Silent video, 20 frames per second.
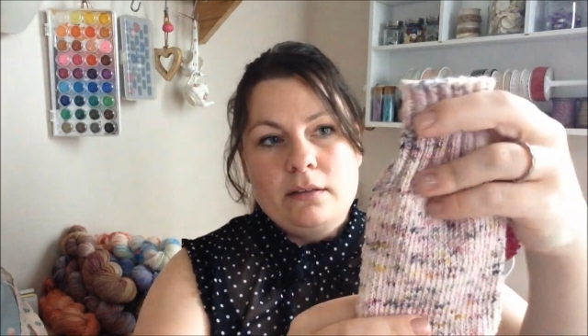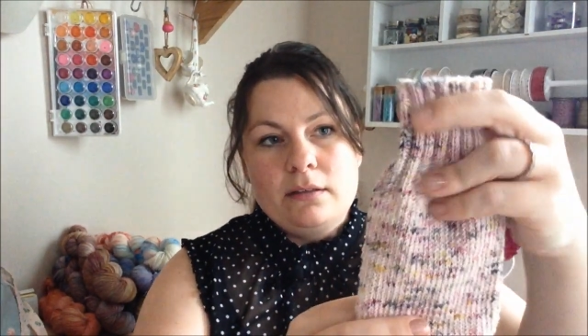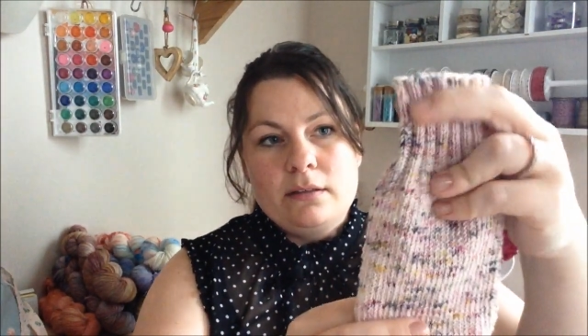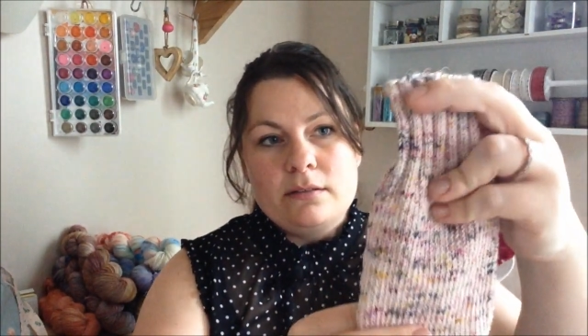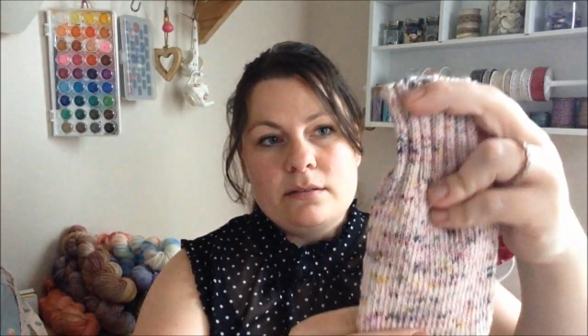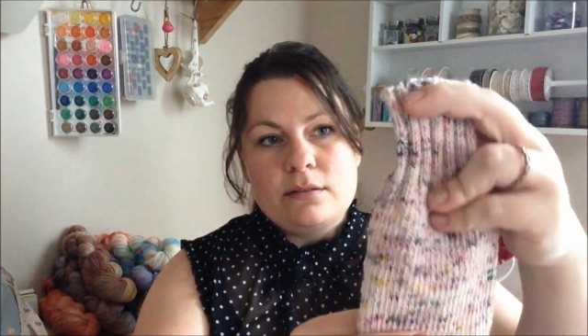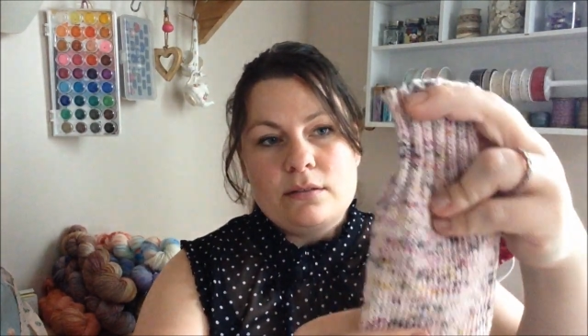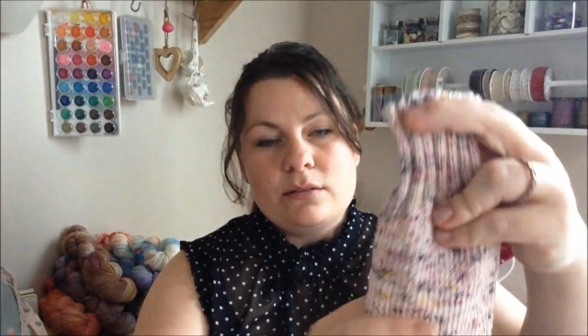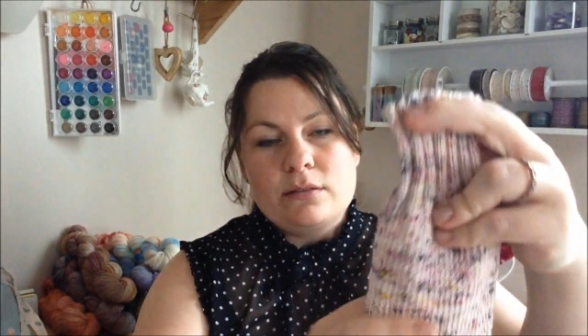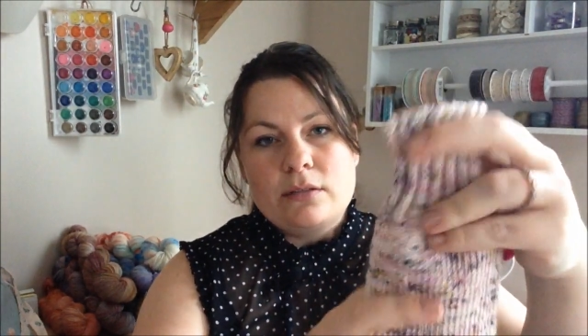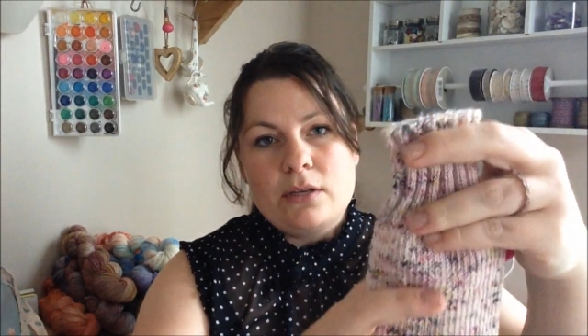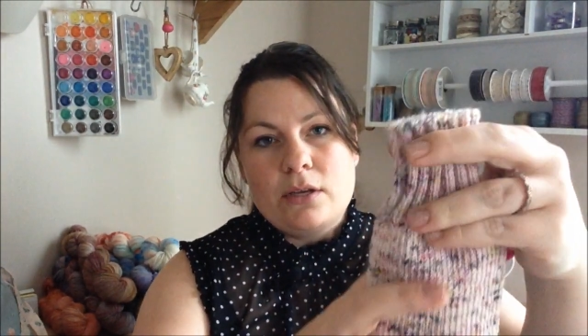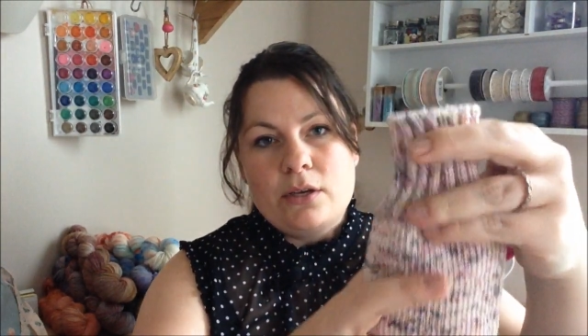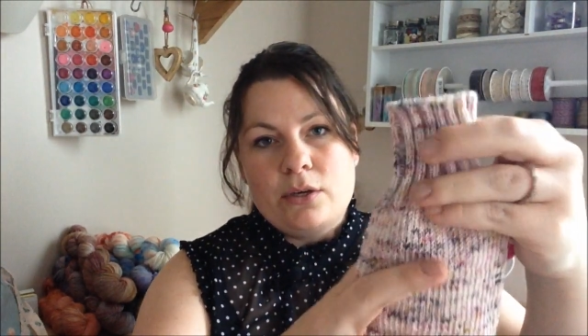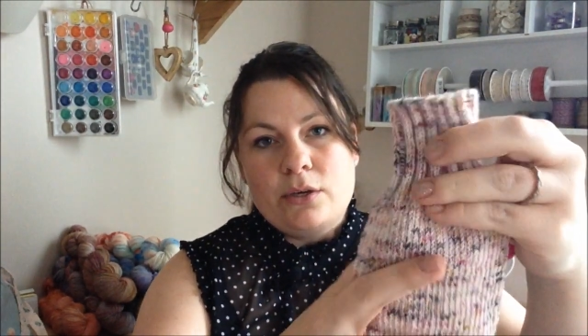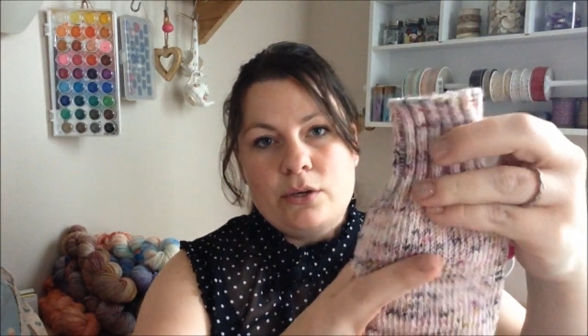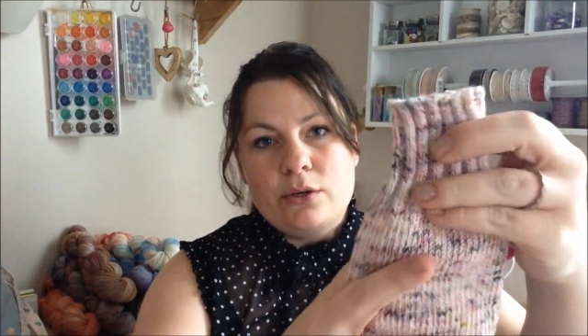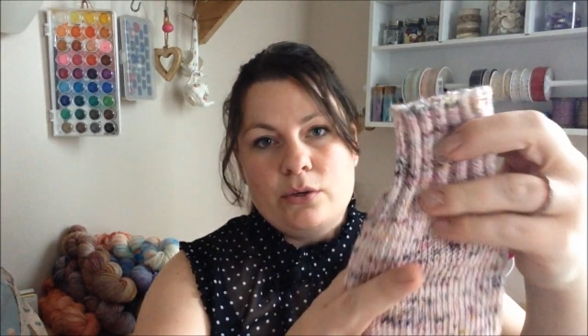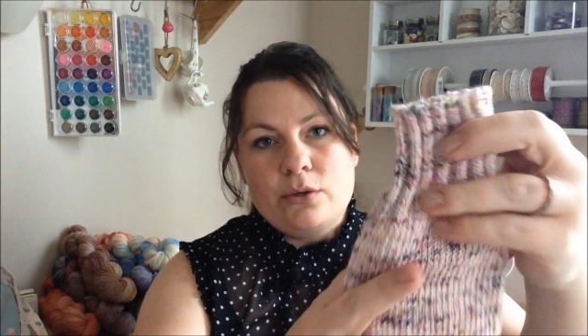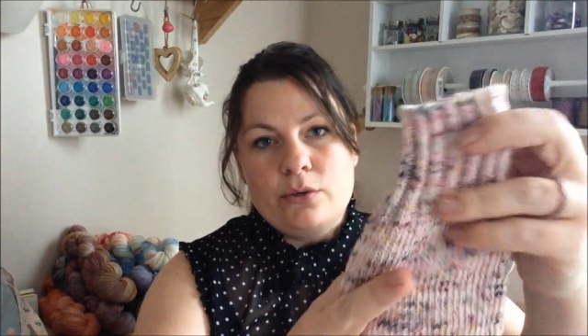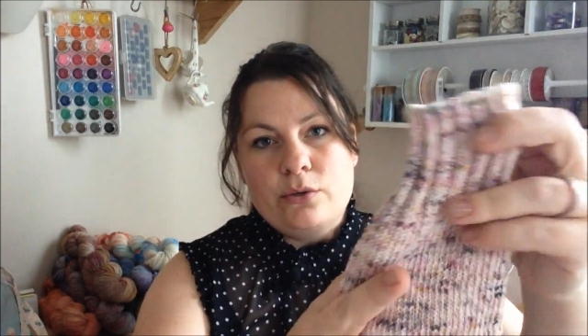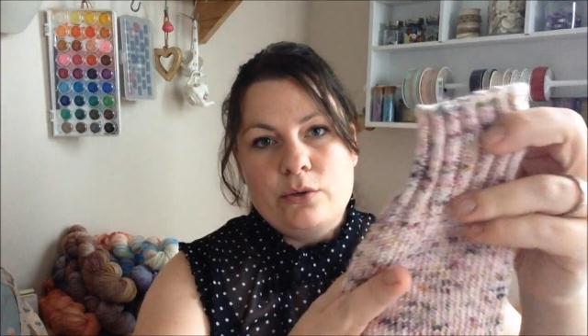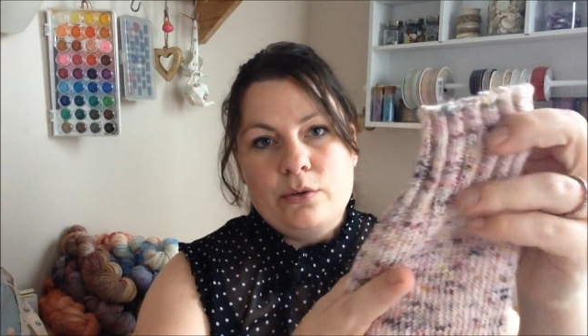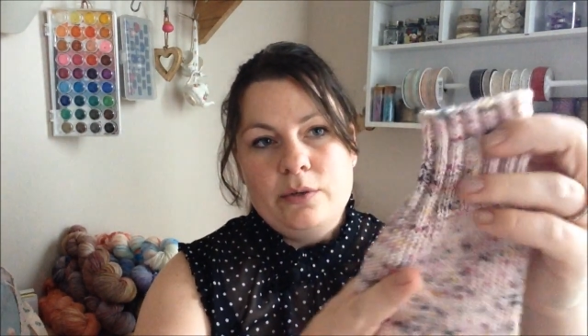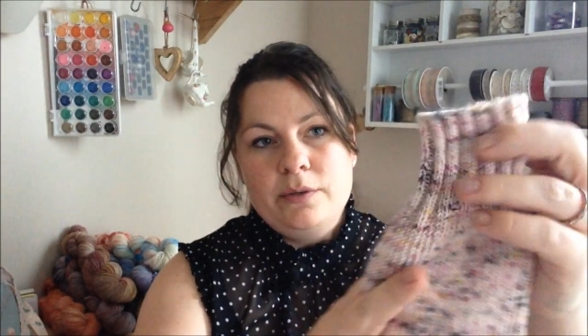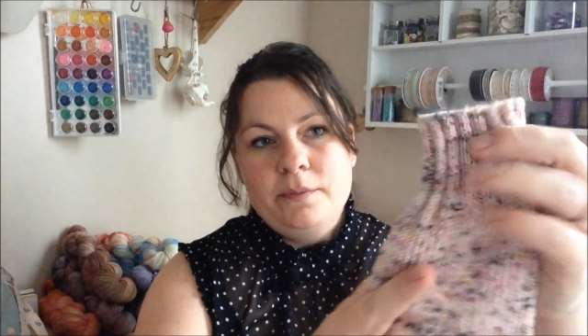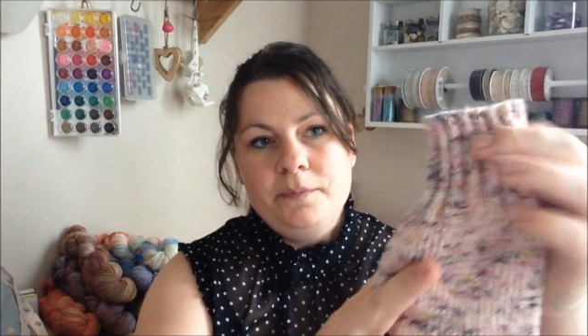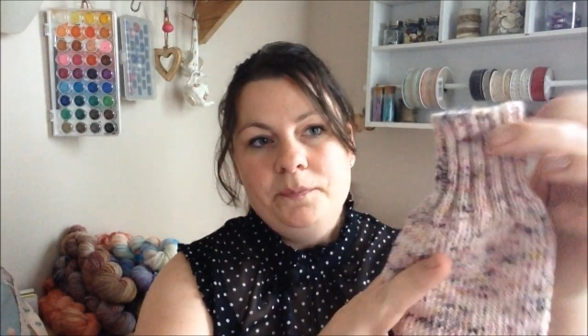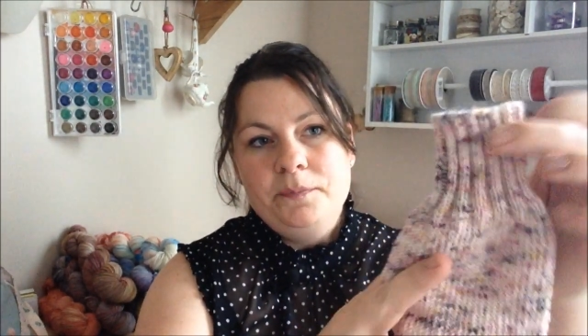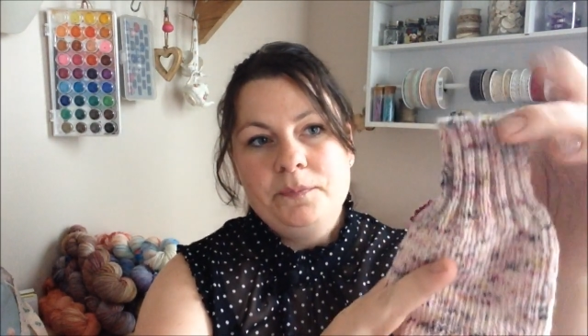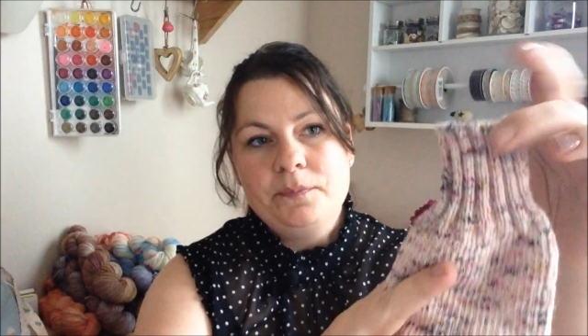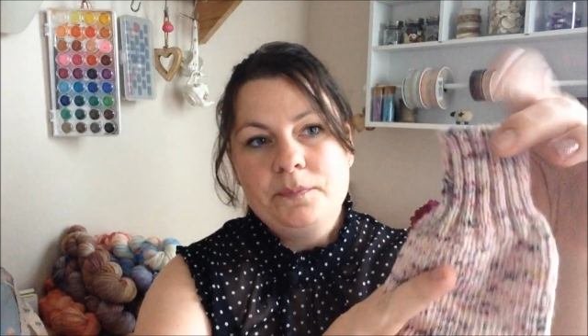So